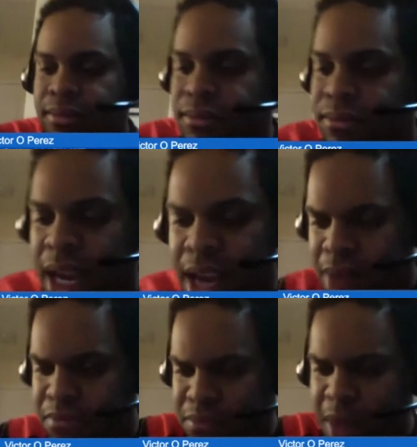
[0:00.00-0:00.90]
yeah,
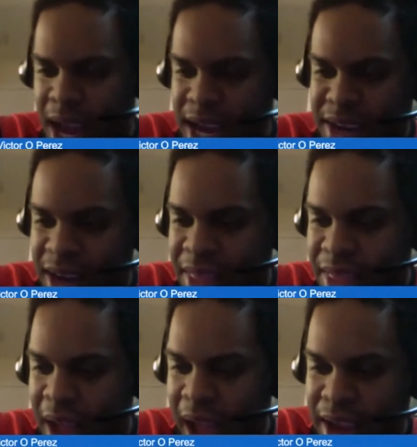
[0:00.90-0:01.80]

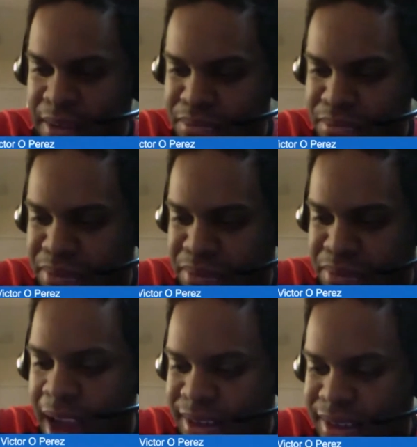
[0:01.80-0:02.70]
I
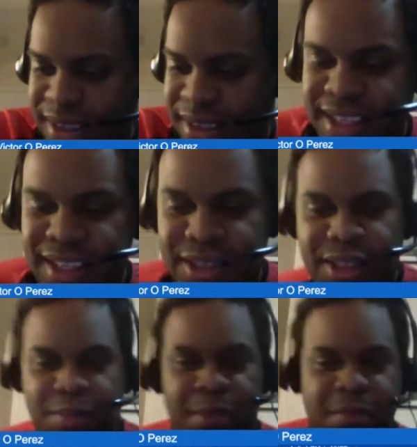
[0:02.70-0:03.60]
liked the
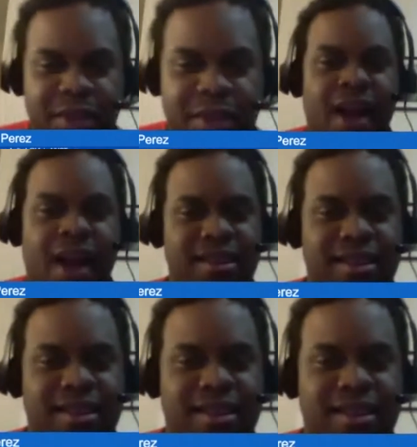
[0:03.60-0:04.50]
spots,
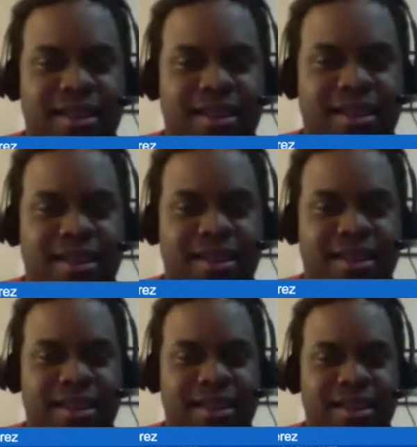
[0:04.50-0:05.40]
especially the
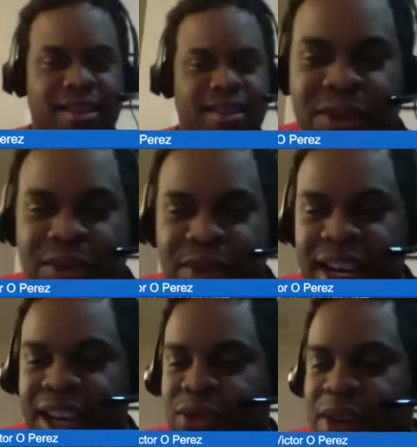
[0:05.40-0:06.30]
first one, the
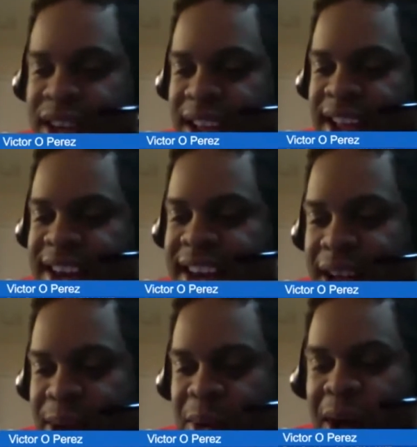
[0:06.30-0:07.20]
English one. Now
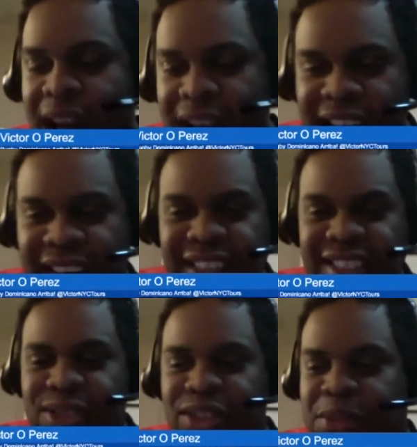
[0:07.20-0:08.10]
I listened to
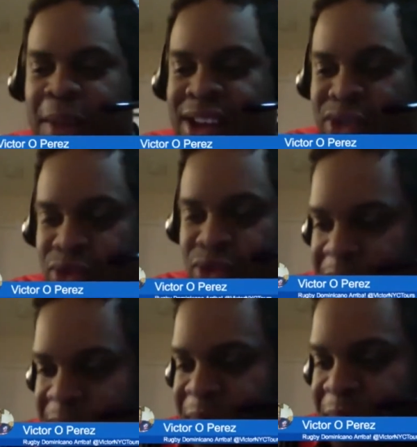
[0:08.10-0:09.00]
the Spanish one,
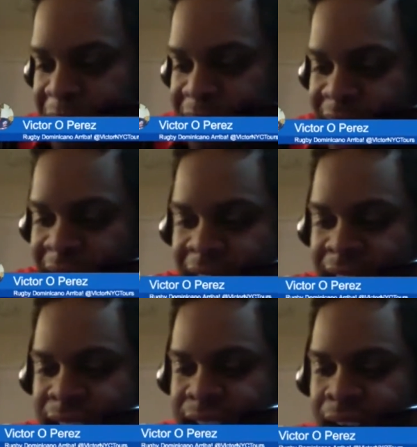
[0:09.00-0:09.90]

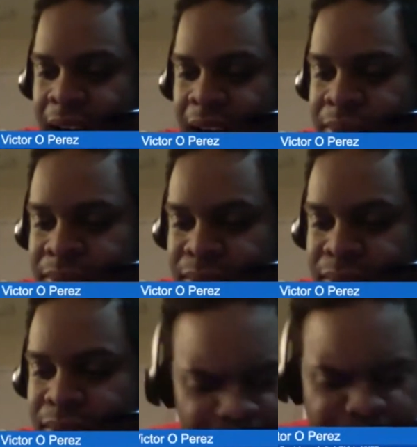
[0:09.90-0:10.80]
and
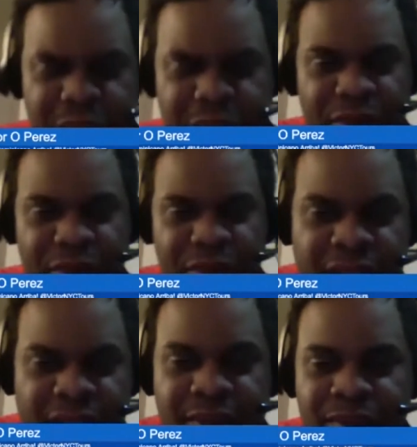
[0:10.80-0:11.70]
some of you
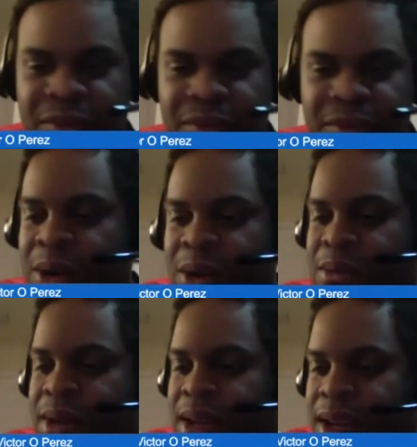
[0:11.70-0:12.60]
that follow
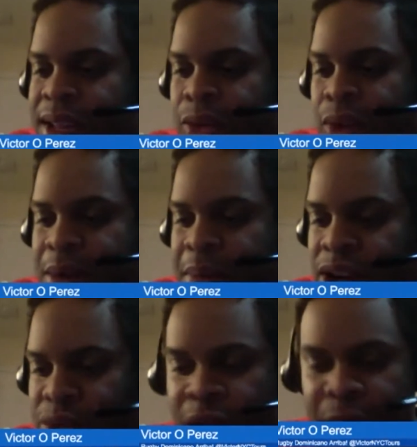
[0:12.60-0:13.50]
the Reddit page
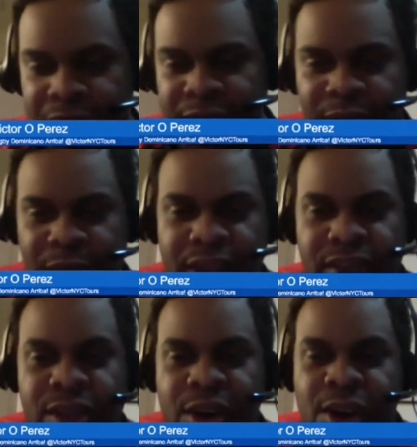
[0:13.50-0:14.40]
probably already
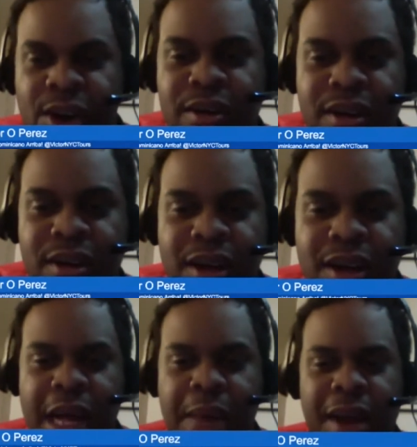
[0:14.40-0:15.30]
saw in
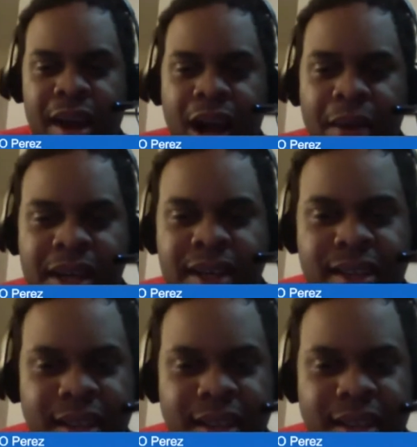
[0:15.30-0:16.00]
my comment.